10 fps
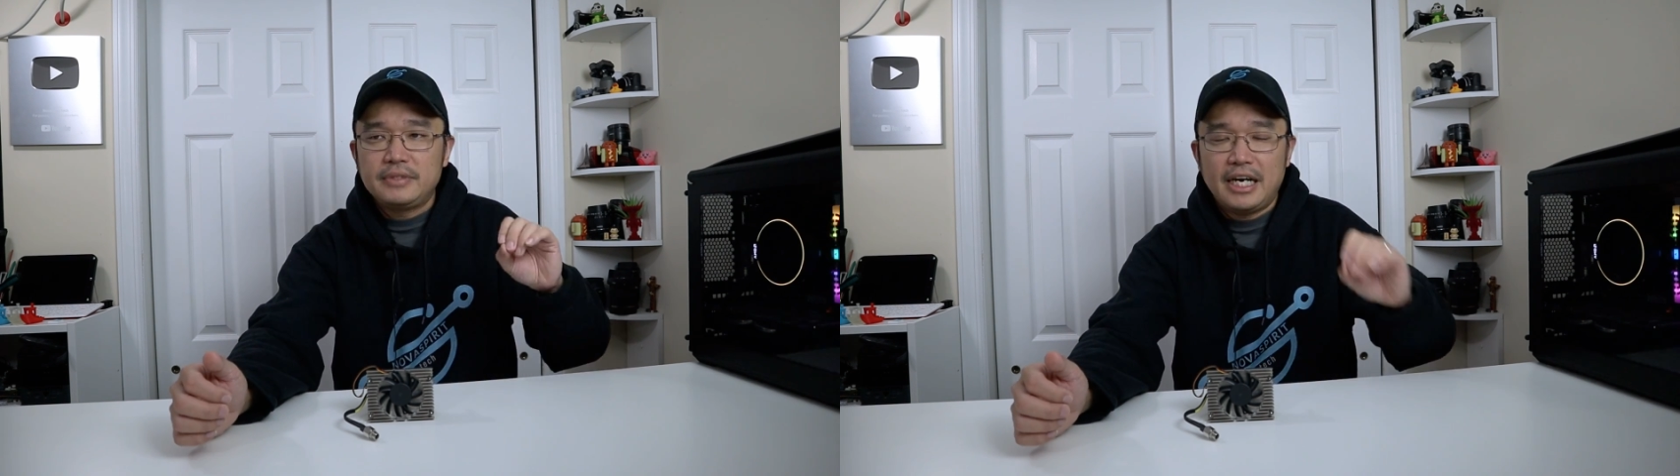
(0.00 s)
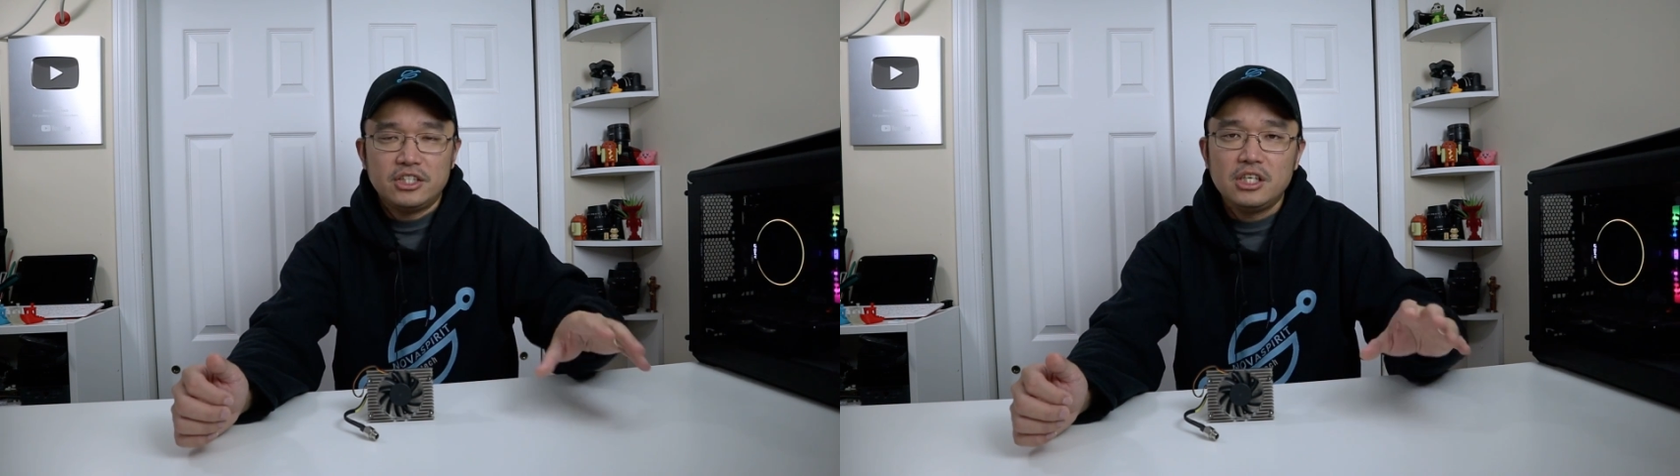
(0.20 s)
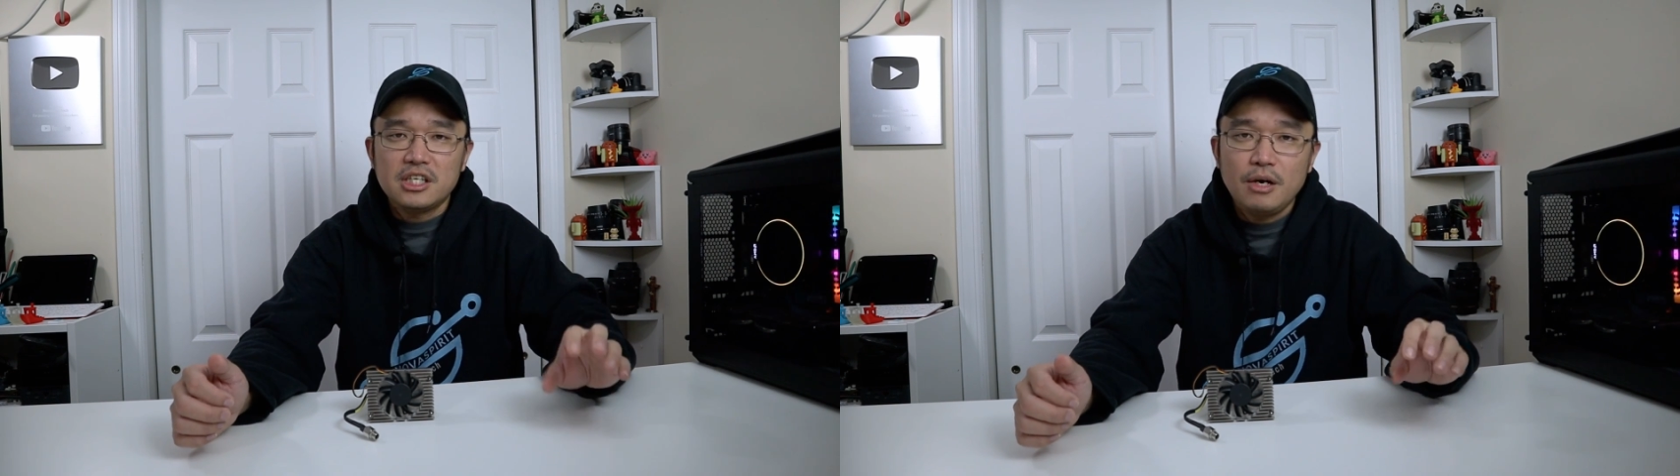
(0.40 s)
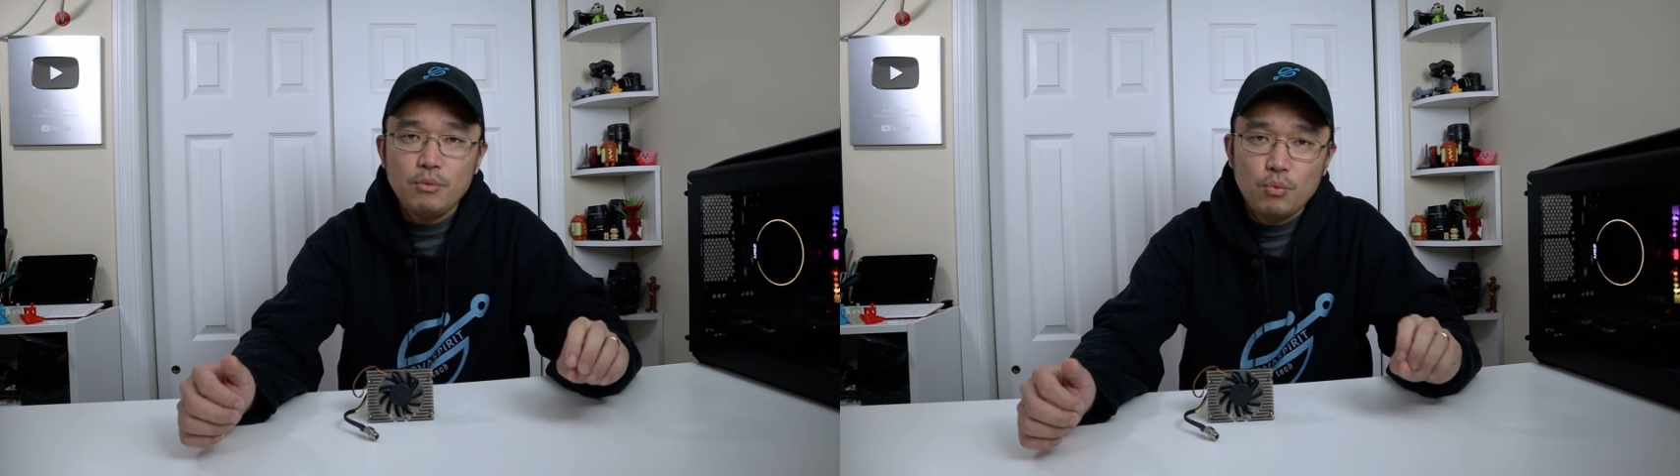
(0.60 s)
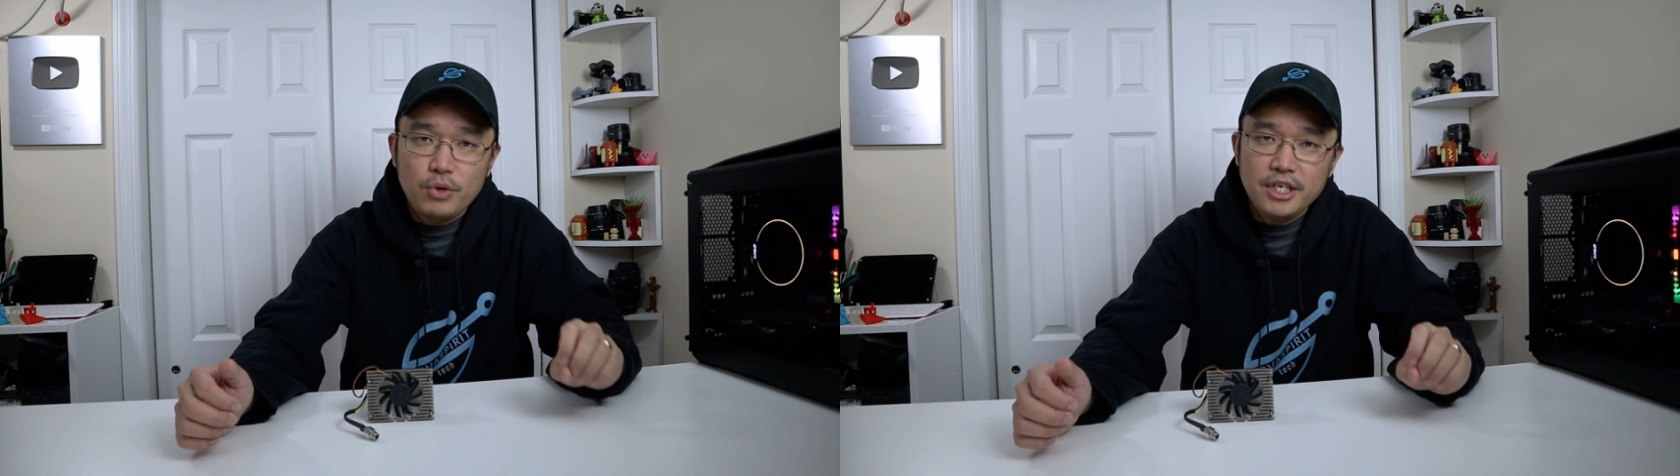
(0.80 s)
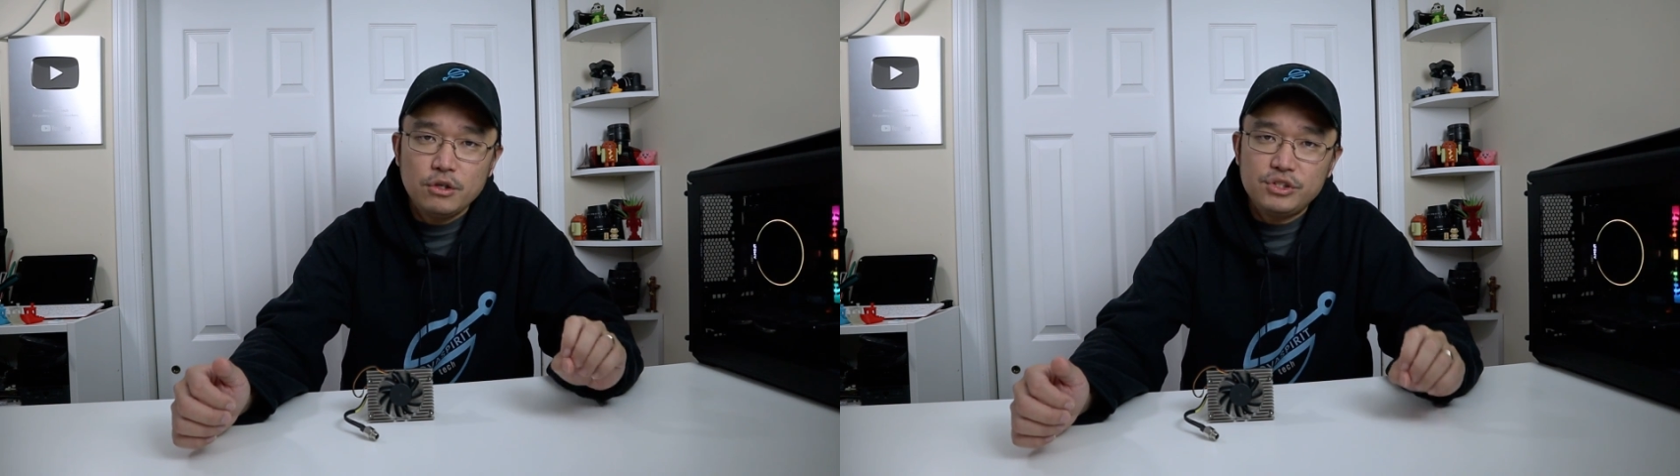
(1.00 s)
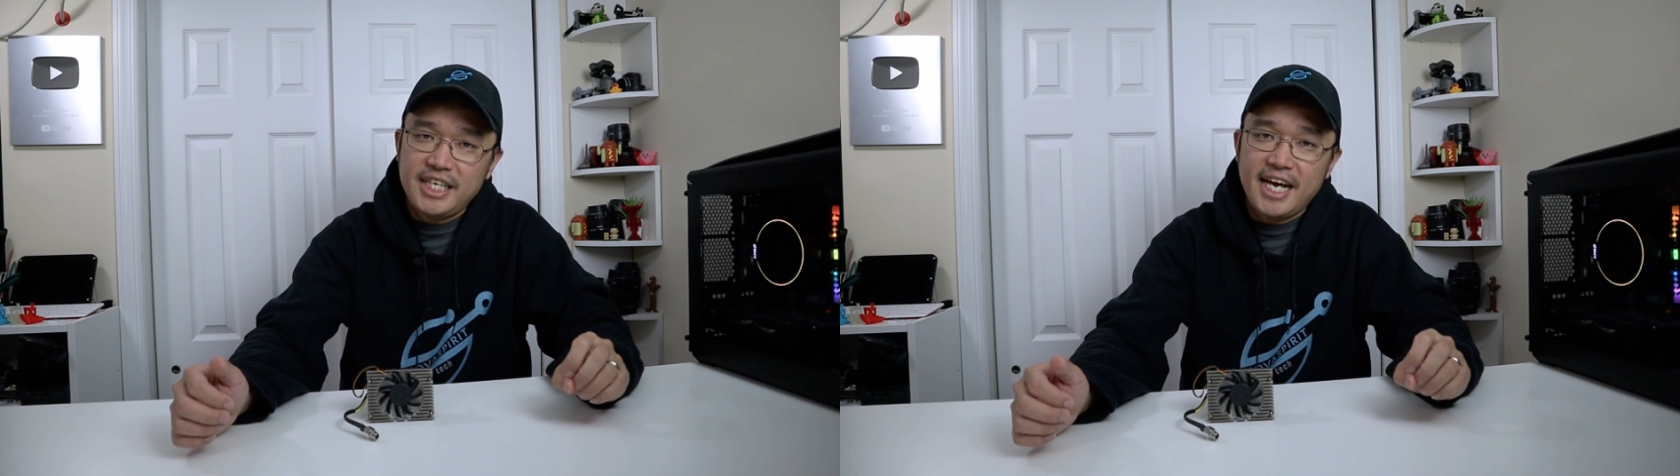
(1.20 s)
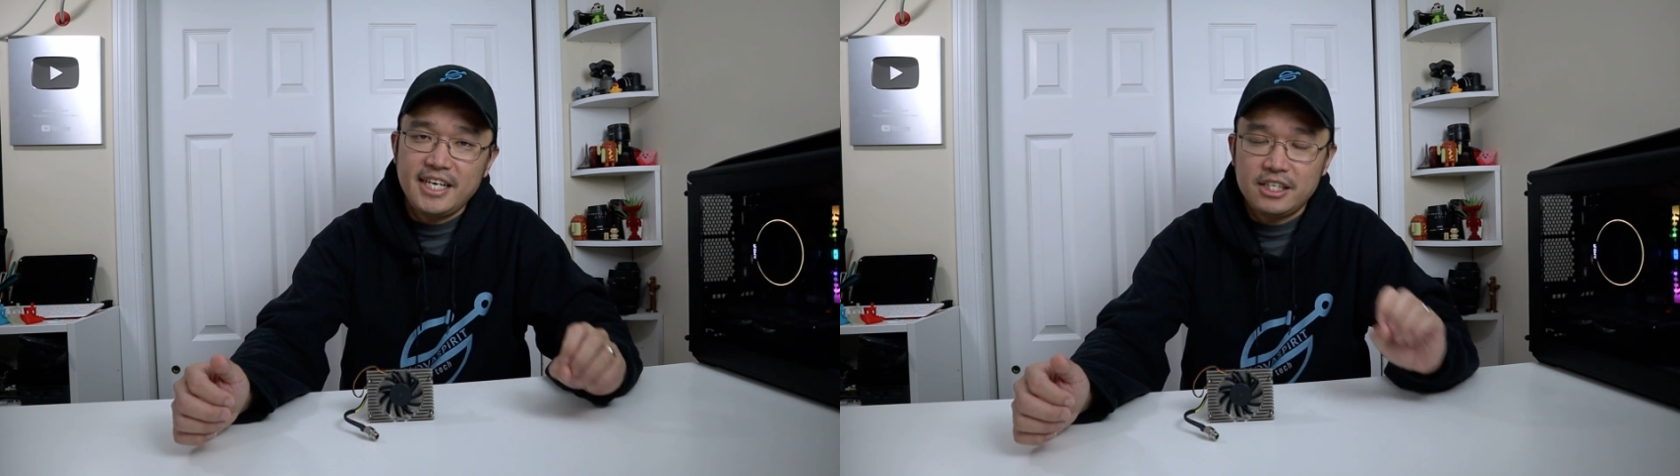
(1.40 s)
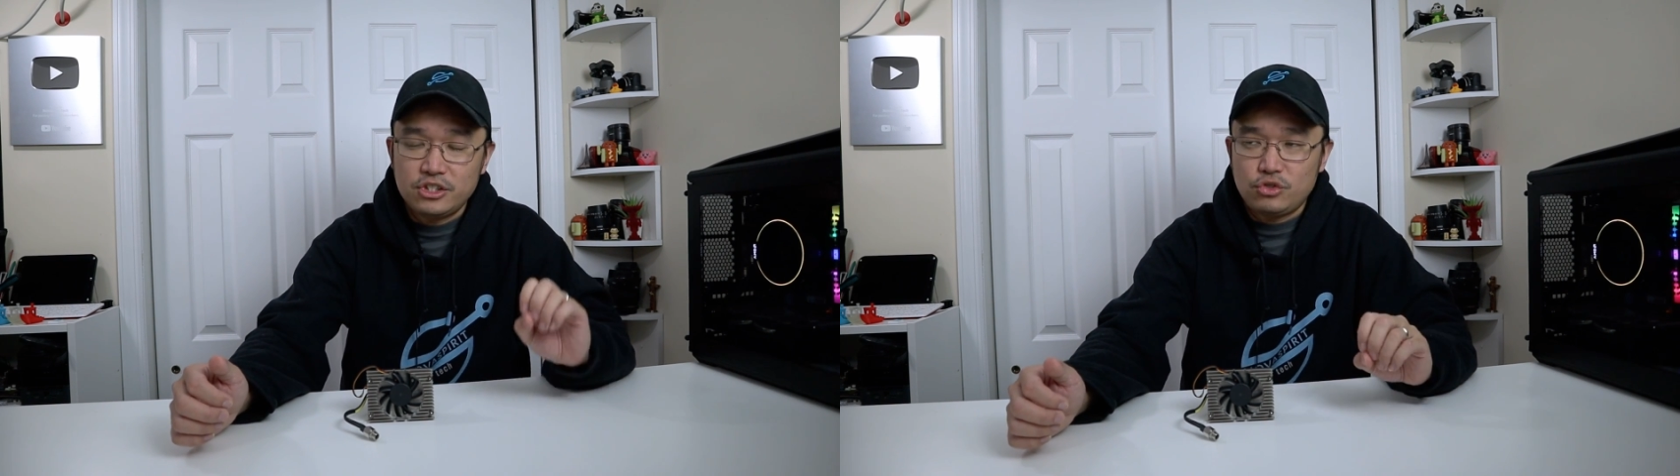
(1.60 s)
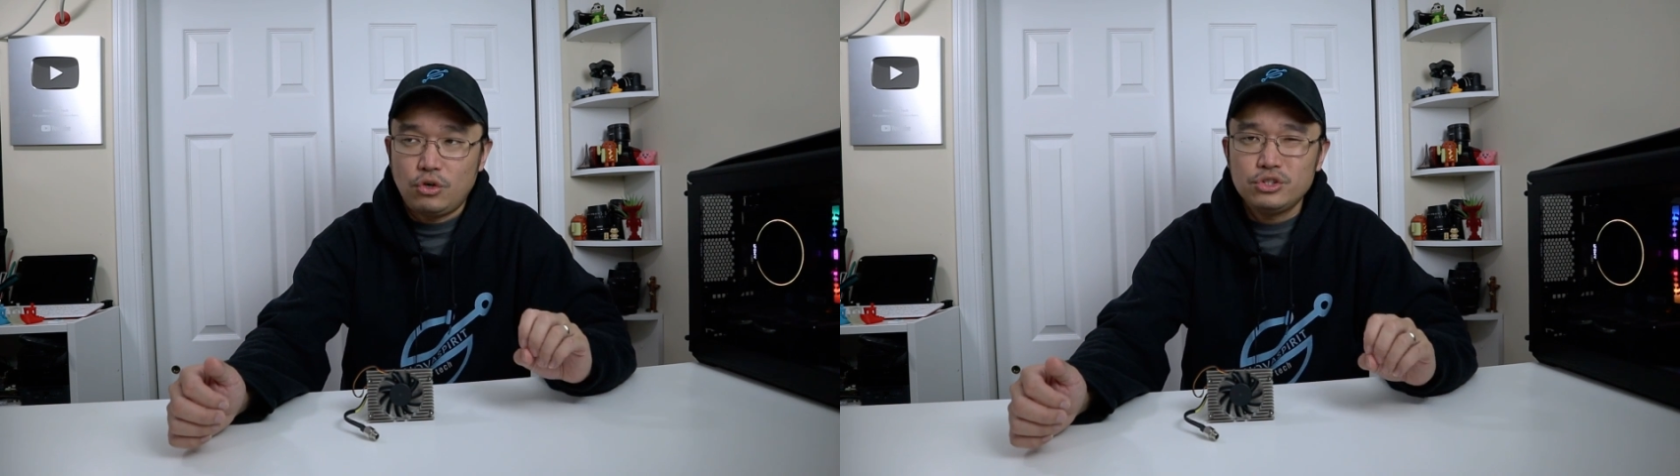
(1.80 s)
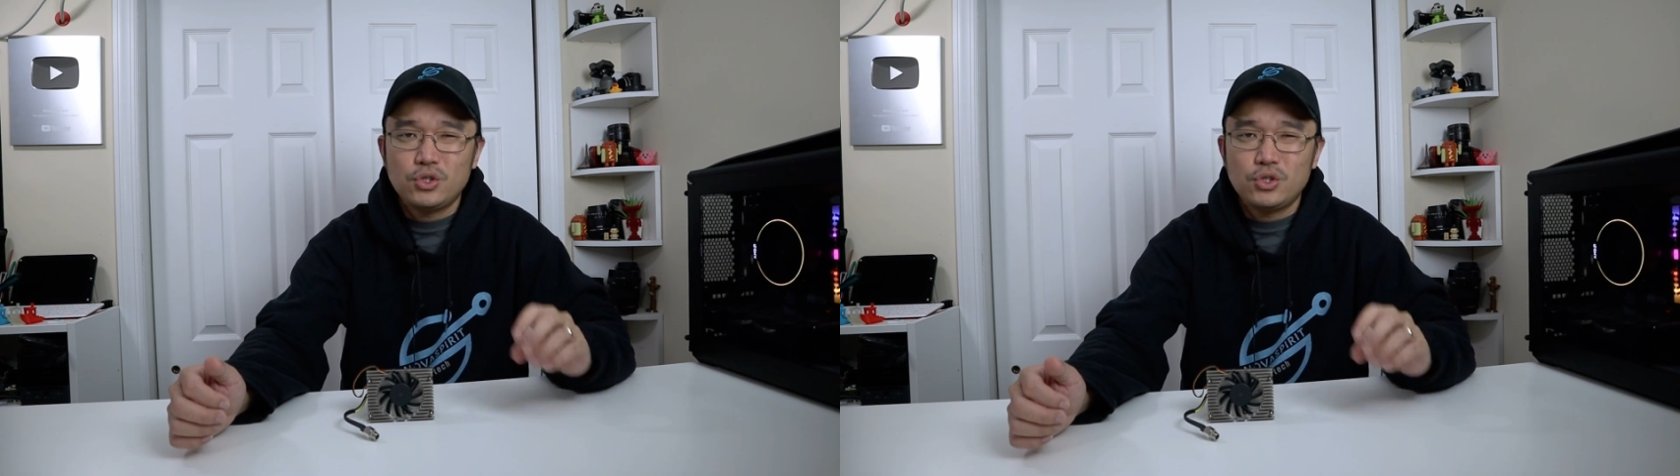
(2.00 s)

Now it does come with Windows 10 install,